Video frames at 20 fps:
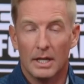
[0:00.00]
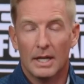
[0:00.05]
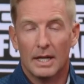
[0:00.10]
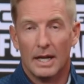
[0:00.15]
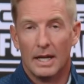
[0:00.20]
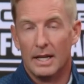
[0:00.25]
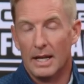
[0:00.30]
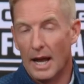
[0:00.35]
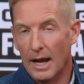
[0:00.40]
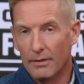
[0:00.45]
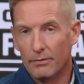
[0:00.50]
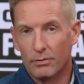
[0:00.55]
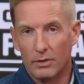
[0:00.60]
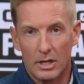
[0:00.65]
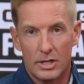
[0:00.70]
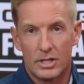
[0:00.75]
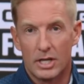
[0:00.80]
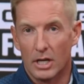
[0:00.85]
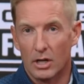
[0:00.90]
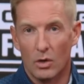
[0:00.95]
in
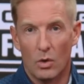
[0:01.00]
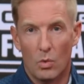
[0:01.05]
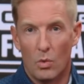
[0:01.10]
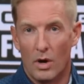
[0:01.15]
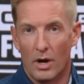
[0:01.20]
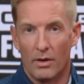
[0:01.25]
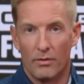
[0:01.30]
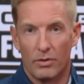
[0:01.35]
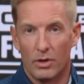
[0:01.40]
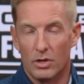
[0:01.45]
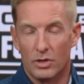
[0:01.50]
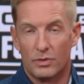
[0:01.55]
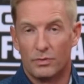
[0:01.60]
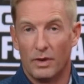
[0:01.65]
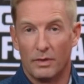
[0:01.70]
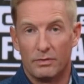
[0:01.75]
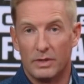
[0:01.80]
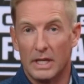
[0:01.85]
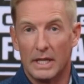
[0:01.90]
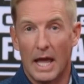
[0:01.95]
every single one of those
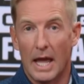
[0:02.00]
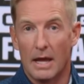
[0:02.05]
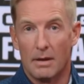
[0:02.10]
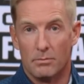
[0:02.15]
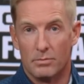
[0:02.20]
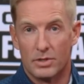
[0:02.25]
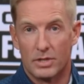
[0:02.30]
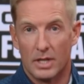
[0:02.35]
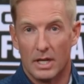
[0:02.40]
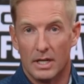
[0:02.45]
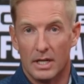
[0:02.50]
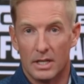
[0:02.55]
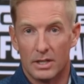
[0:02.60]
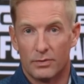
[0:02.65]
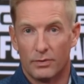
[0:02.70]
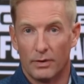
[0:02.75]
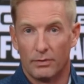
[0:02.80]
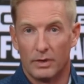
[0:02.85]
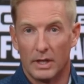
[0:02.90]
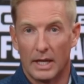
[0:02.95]
50 games, in his
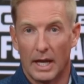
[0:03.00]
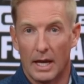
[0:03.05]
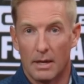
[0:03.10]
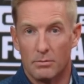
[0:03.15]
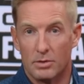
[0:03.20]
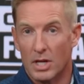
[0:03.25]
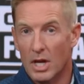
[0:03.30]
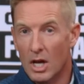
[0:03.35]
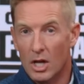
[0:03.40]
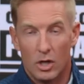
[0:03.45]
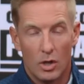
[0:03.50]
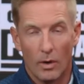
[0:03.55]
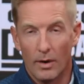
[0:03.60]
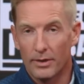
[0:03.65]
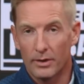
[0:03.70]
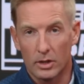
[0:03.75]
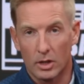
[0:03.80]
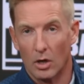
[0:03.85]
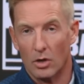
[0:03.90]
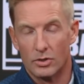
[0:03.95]
50 games. No
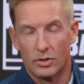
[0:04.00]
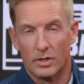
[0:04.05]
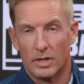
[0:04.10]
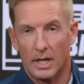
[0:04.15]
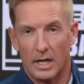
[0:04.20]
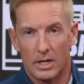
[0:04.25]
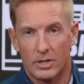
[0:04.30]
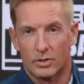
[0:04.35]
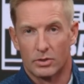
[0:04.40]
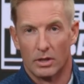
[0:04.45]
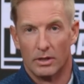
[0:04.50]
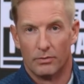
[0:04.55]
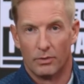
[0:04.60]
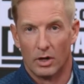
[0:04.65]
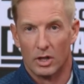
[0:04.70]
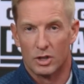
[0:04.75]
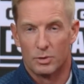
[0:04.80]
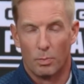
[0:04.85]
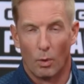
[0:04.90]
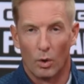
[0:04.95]
other coach in the history of
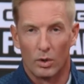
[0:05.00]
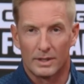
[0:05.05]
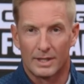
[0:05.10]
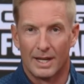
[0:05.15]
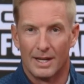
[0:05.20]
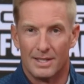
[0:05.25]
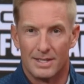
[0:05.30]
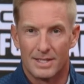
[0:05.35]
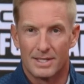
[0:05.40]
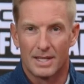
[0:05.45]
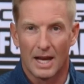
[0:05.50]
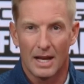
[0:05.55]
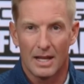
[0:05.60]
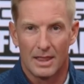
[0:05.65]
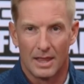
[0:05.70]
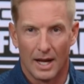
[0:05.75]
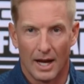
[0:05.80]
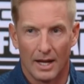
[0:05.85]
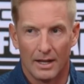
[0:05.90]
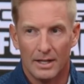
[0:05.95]
our sport can say
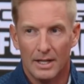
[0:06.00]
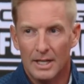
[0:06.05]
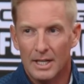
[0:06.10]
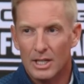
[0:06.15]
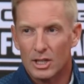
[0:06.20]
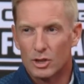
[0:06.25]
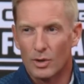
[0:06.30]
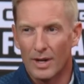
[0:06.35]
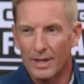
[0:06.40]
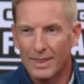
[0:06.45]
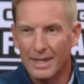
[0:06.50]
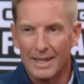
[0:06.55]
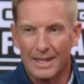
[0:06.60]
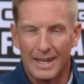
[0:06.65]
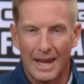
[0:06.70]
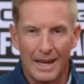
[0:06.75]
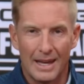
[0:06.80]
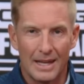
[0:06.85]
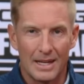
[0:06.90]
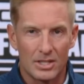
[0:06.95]
that. So I think
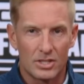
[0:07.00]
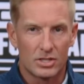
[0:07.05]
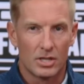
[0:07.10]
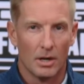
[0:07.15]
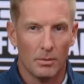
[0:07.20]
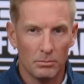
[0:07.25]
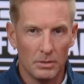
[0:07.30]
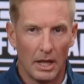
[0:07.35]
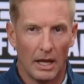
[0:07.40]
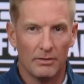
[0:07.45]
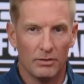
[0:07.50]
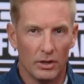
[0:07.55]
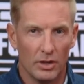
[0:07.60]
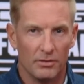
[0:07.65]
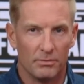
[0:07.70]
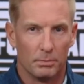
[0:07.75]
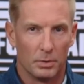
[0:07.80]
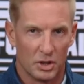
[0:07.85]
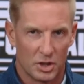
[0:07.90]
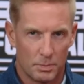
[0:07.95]
gaining some level
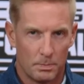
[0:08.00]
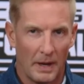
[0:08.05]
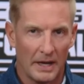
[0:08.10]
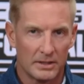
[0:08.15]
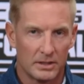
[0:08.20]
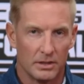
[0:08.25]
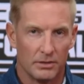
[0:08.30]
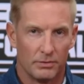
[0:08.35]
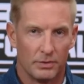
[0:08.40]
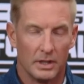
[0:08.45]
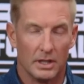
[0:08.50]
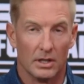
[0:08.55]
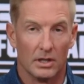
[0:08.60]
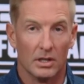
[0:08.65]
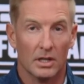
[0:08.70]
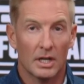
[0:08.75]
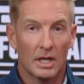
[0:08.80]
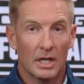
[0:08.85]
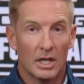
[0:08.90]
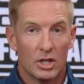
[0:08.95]
of perspective
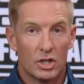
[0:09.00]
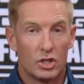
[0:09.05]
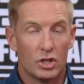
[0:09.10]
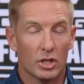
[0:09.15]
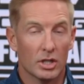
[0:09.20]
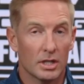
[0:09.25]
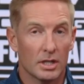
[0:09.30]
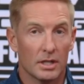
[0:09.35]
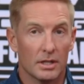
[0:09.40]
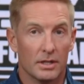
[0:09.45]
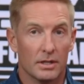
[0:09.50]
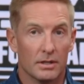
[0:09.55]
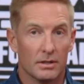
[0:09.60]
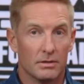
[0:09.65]
here should